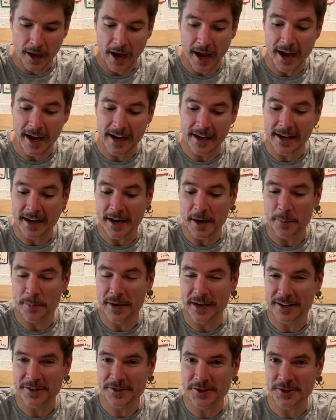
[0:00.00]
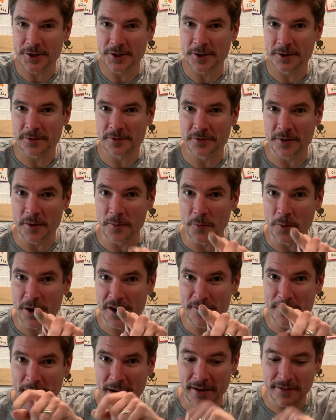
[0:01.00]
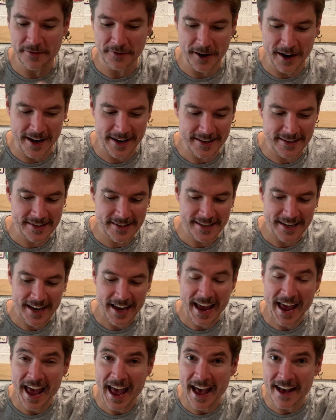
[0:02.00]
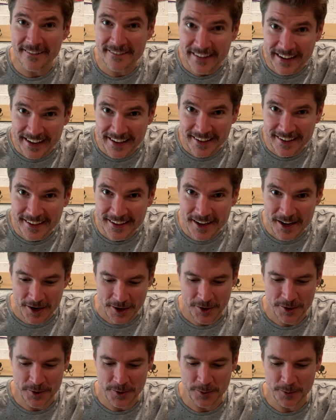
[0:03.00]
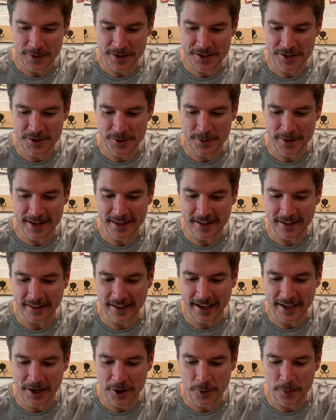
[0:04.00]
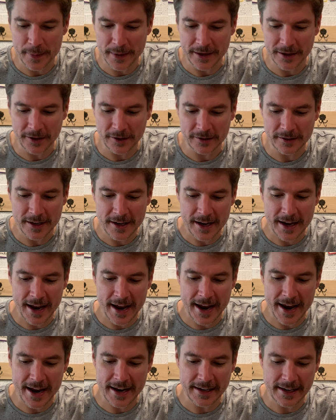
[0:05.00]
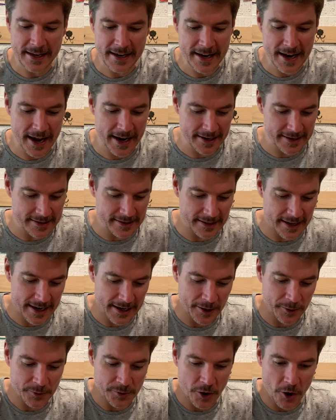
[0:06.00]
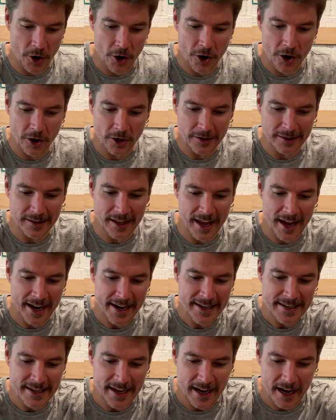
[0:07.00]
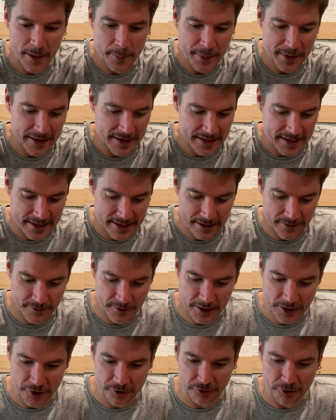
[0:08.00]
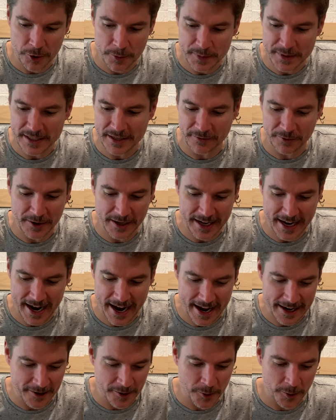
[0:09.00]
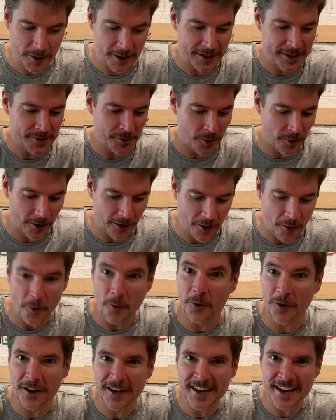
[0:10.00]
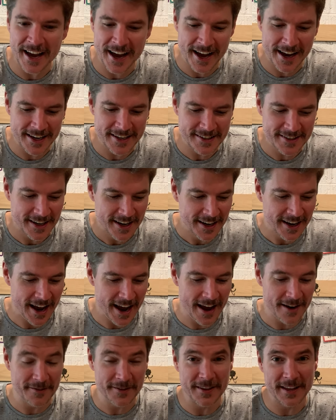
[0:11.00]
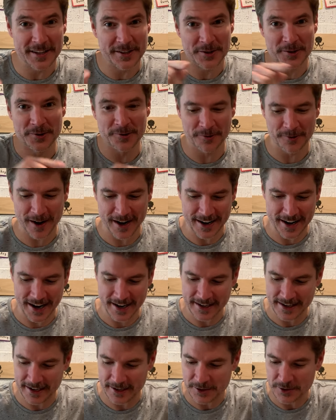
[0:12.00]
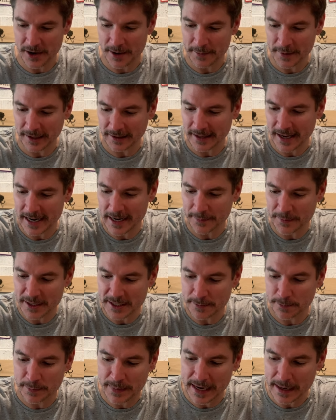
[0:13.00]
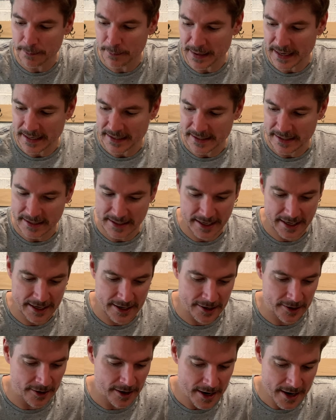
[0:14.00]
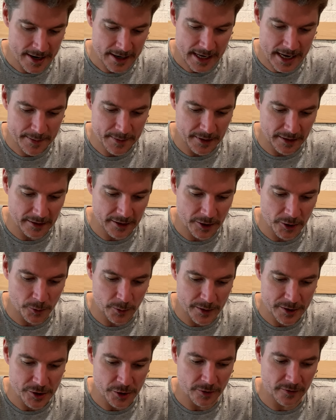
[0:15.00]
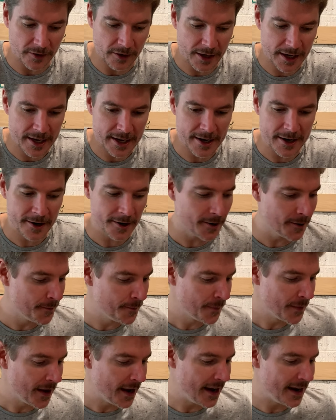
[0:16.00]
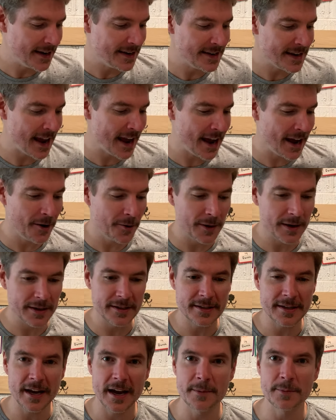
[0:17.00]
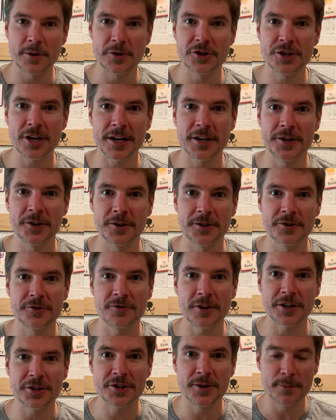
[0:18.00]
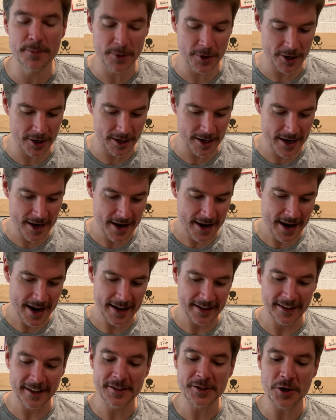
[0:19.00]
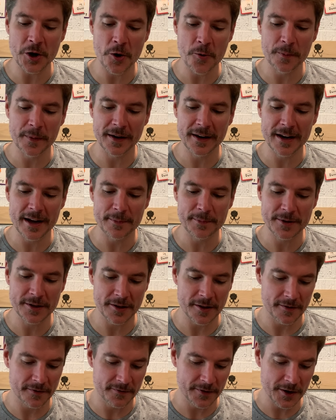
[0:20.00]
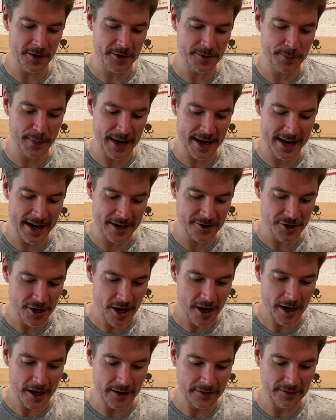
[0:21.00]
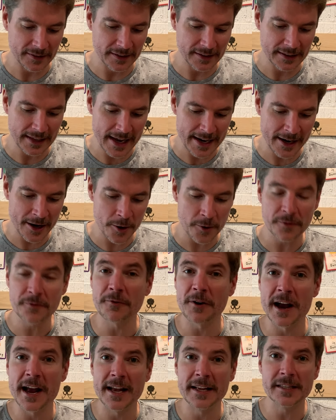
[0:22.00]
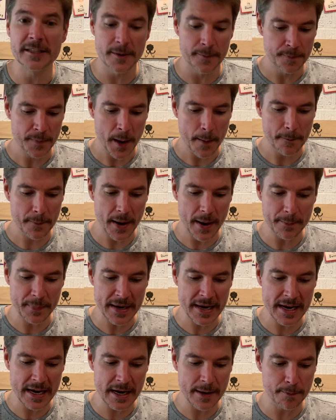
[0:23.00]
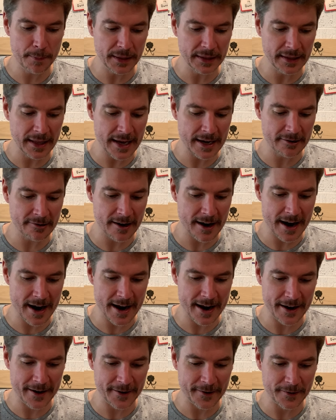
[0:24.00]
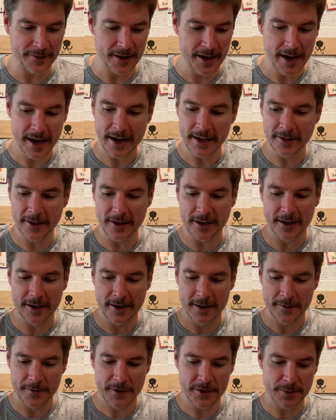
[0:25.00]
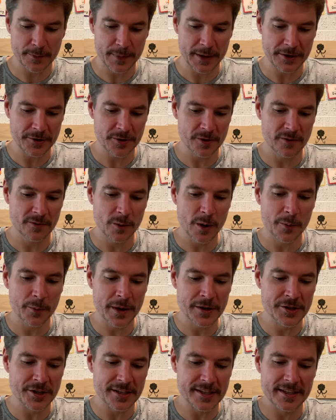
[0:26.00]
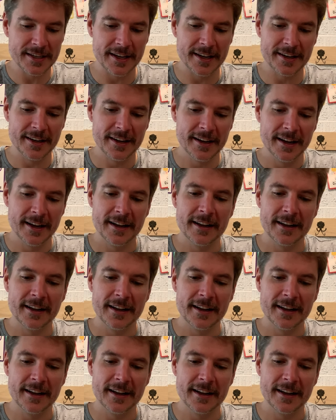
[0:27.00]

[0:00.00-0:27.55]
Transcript: I got a picture from one of my friends, Evan, who was doing the Lego build, and he had his Legos all lined up in different groups, different categories, all organized. Evan, that's a great idea. So I'm going to line up these big pieces here, keep the little ones over here, and now it's time to check your instruction book, and let's open it up to the first page of Lego Friends Puppy Playground. Hey, look, there's a picture of what we just did.